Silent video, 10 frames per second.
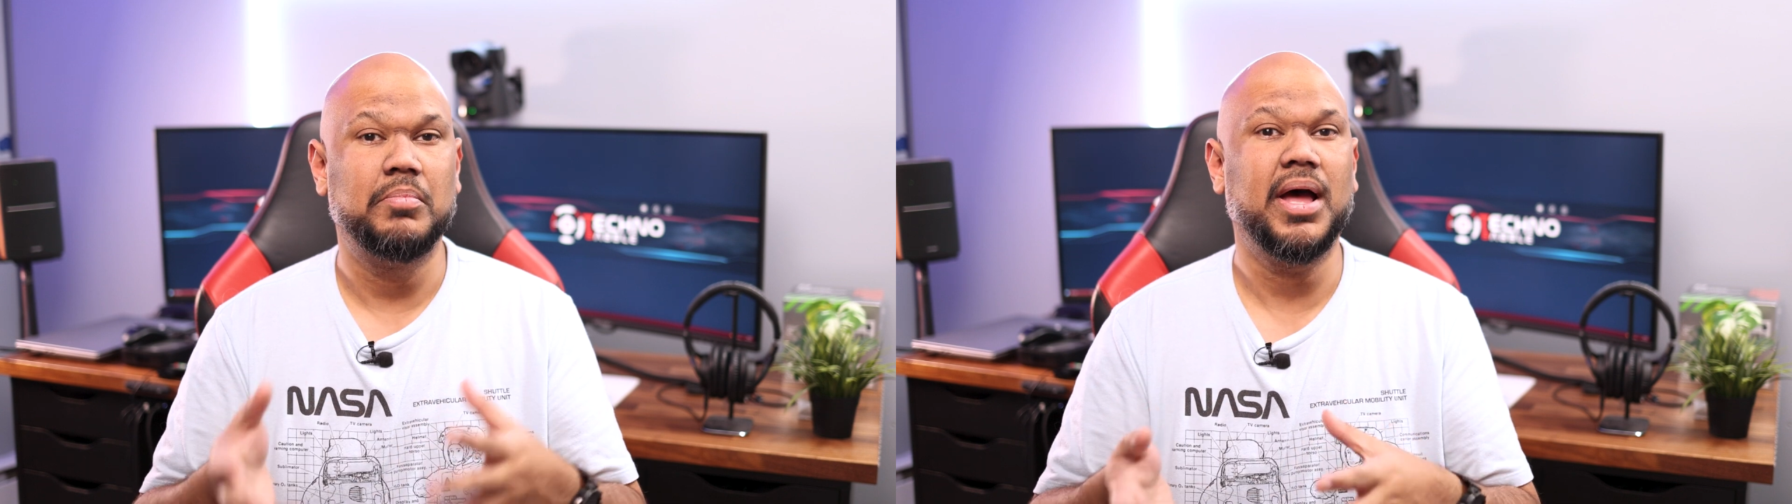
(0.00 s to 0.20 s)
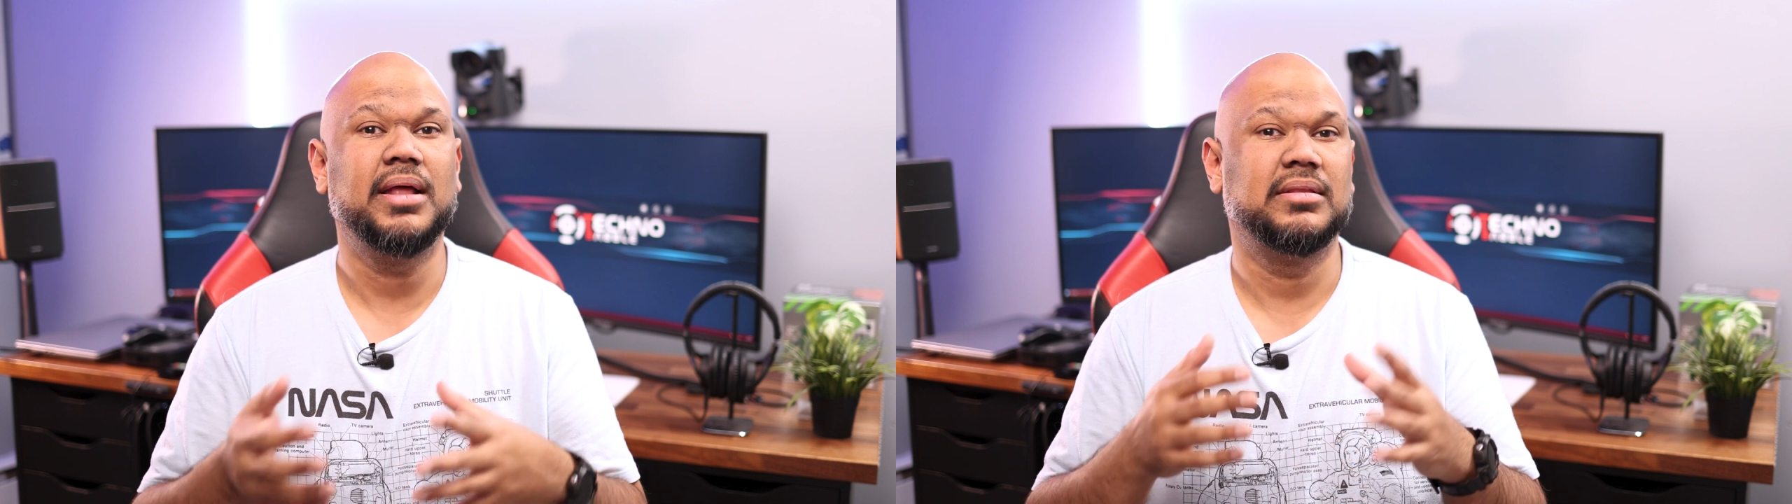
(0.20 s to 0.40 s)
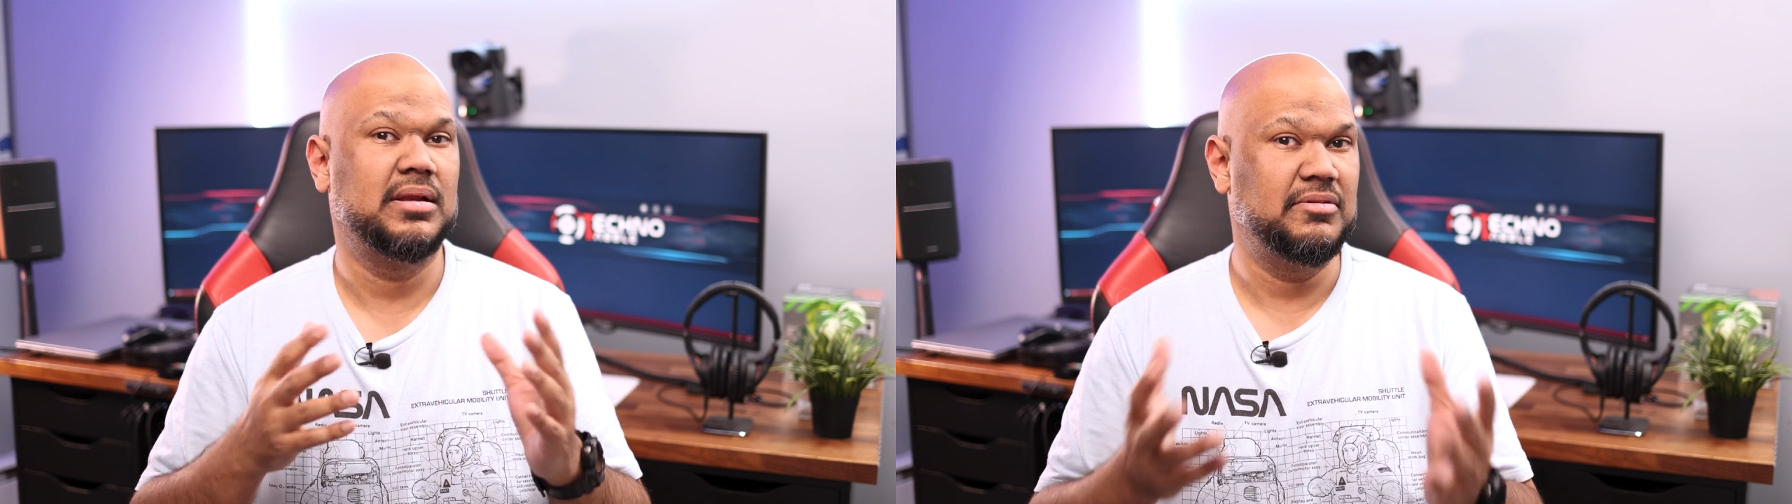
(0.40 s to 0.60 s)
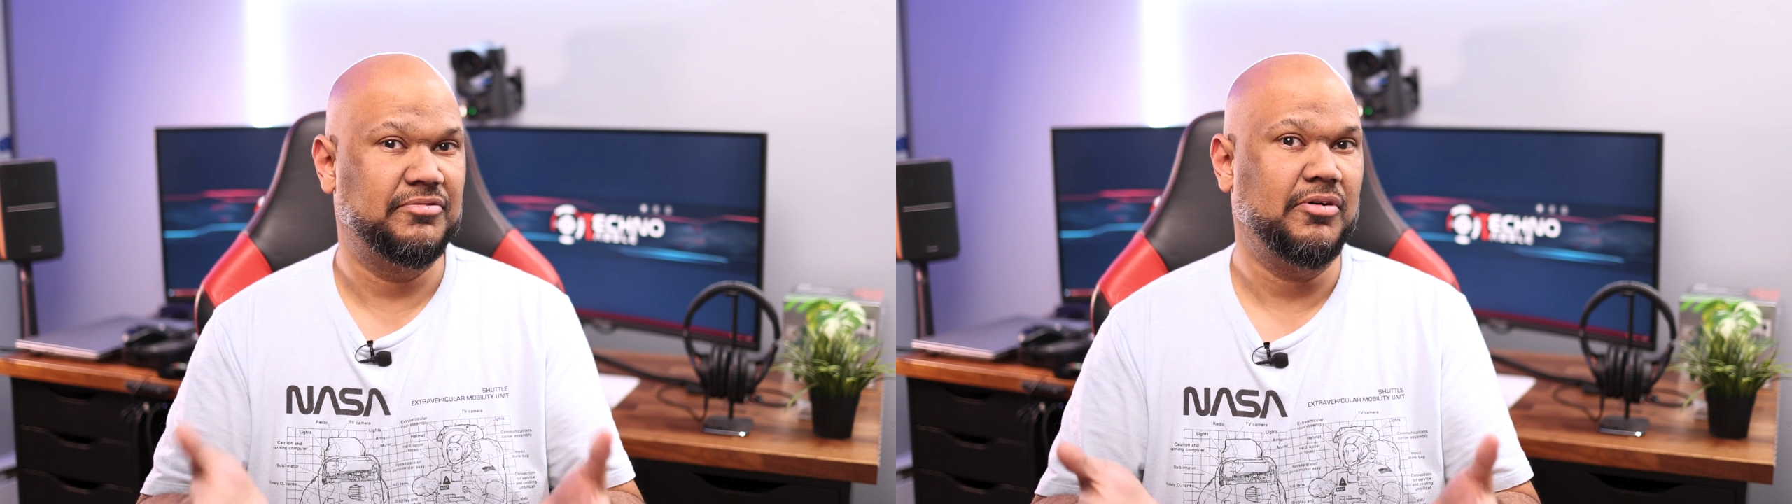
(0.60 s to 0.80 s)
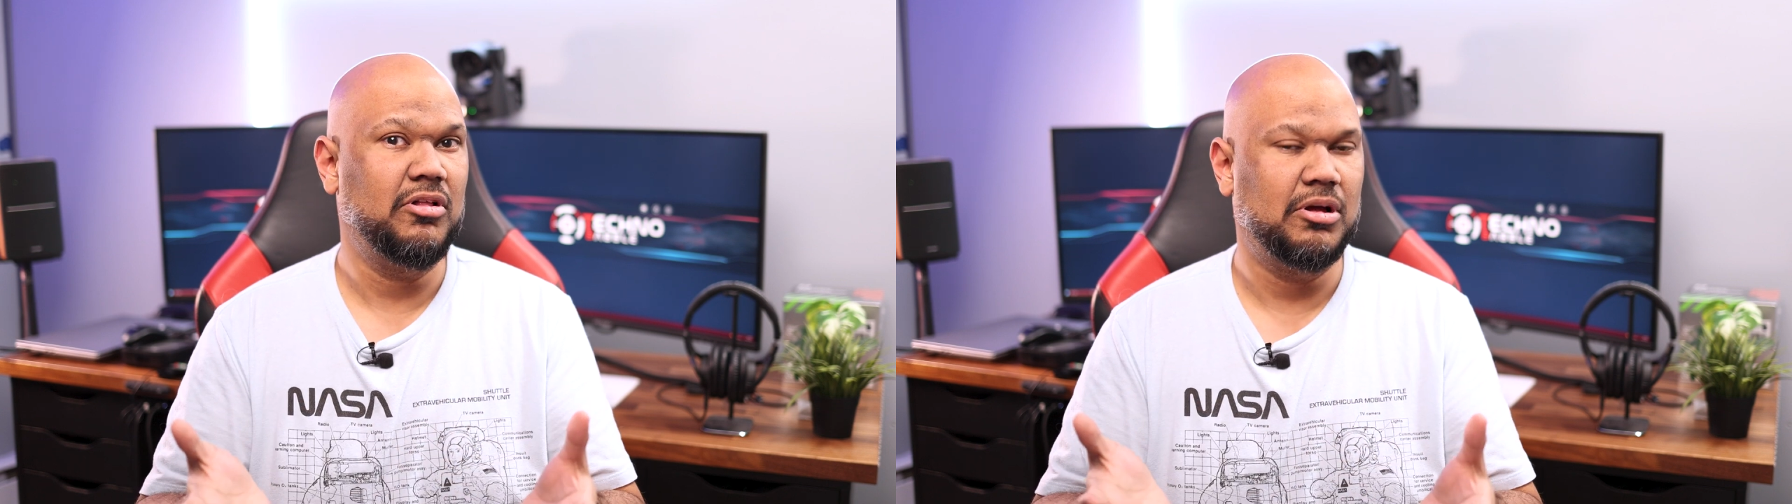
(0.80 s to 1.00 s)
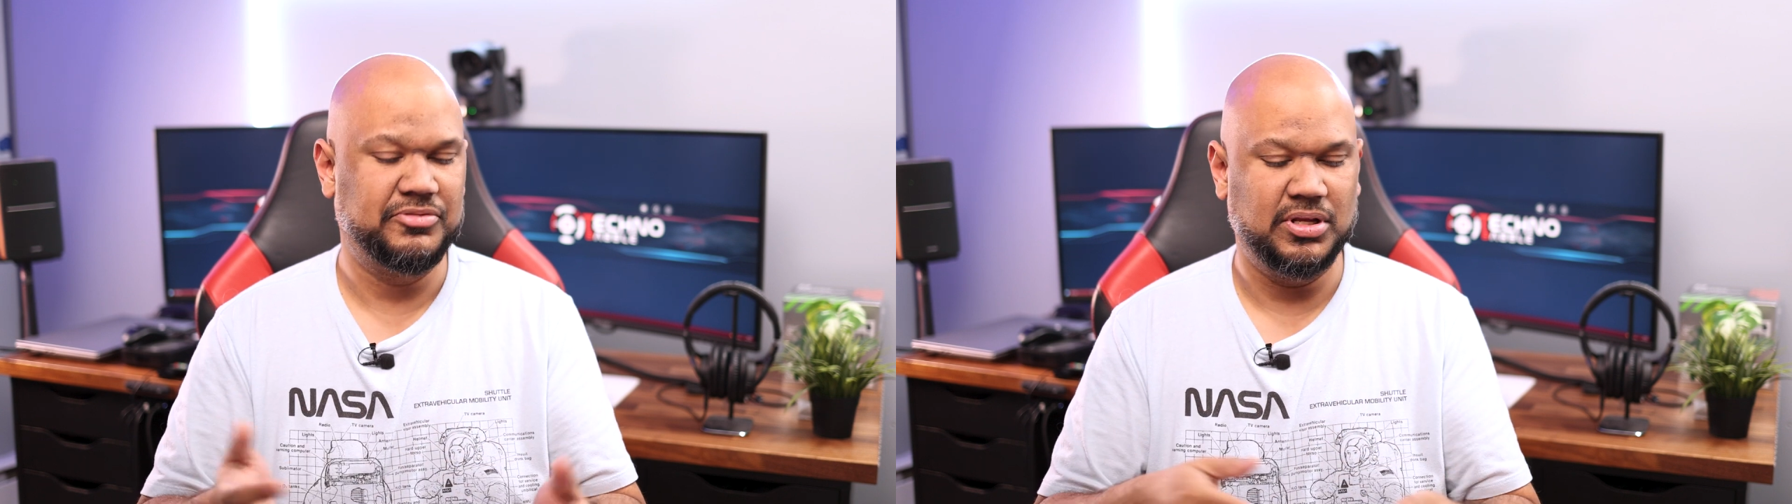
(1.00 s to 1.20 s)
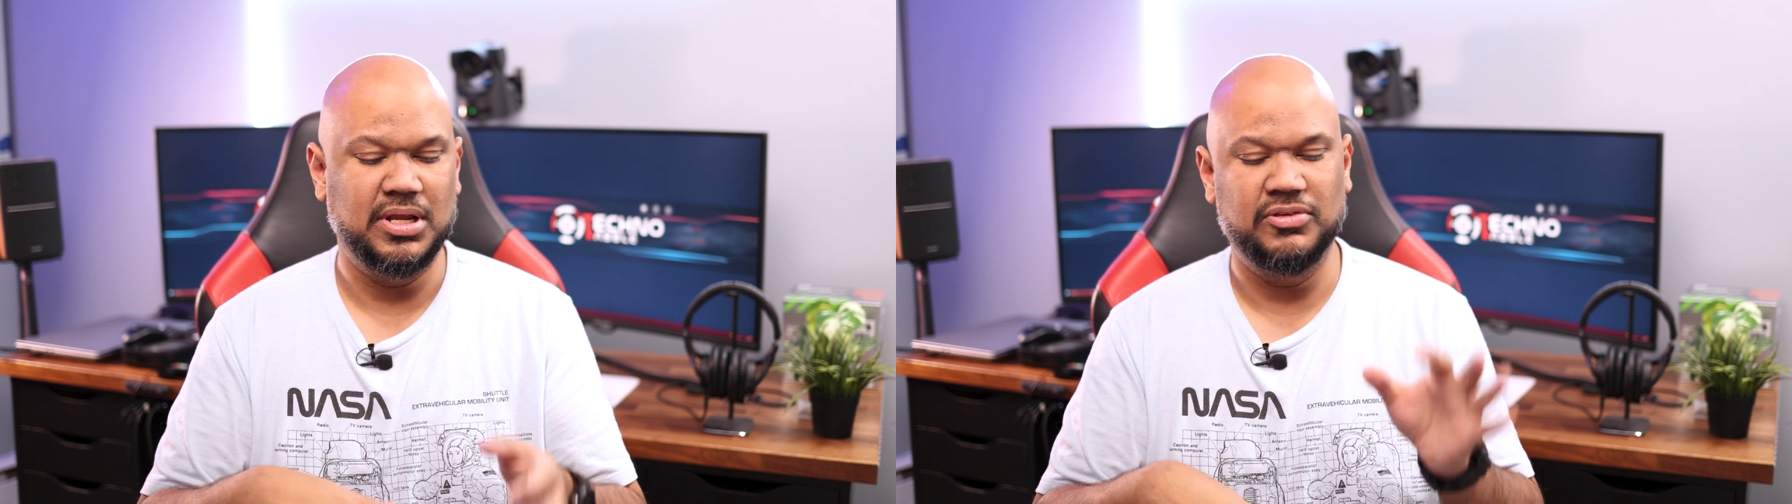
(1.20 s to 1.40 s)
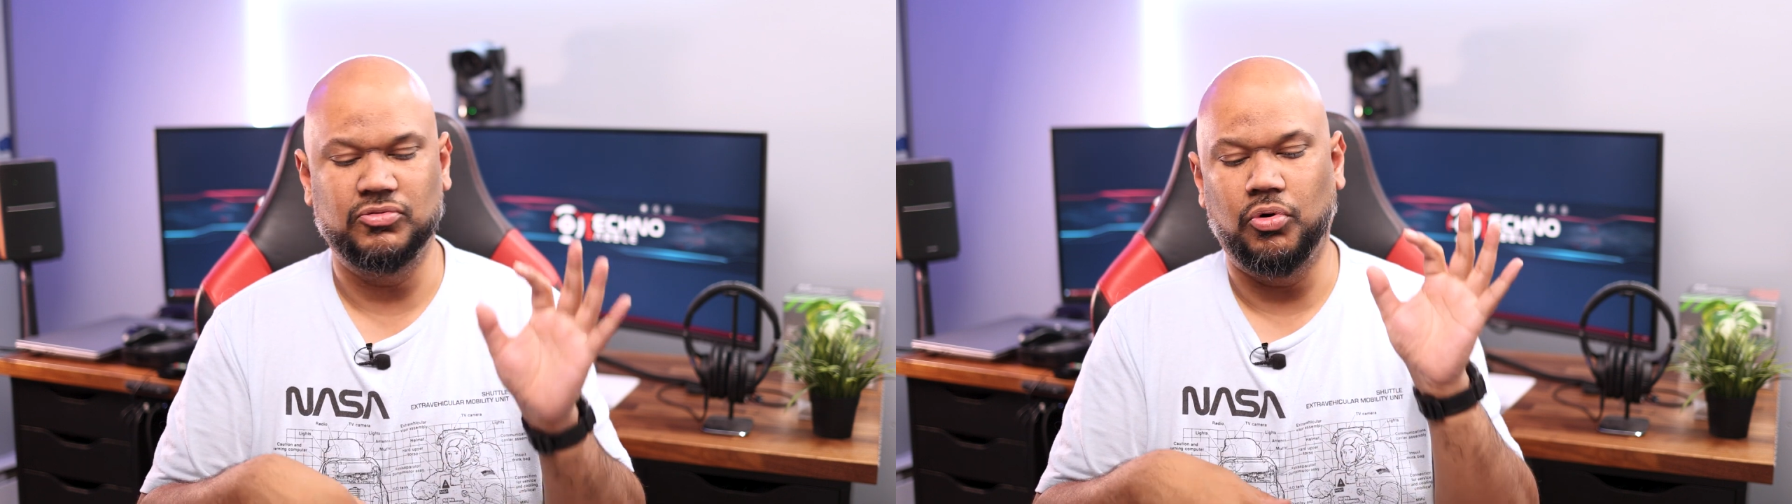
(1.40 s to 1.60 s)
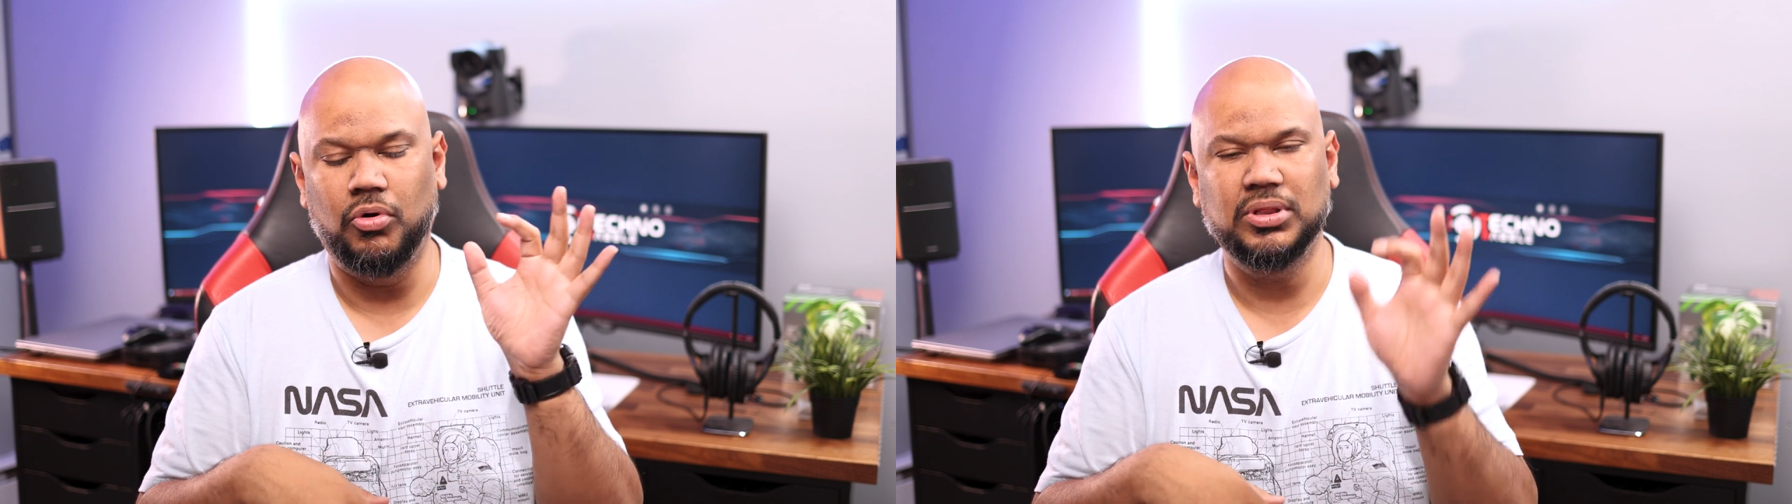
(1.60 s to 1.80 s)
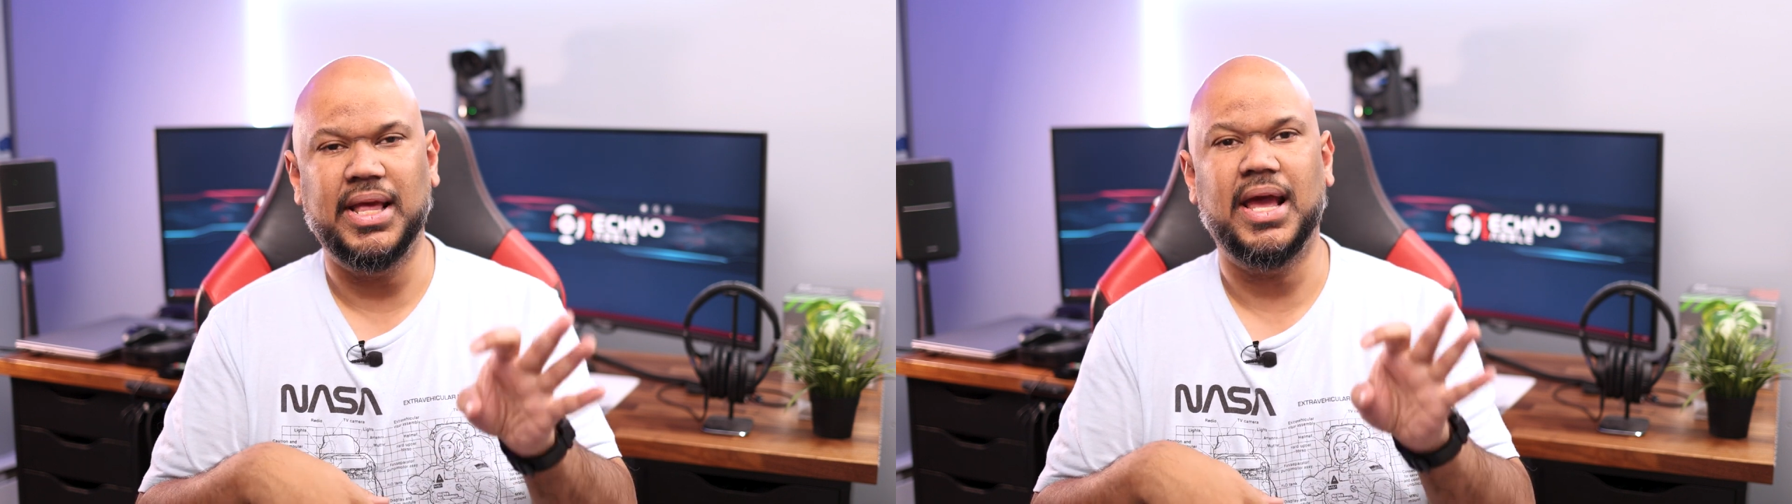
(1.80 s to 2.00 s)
but the default option is to hold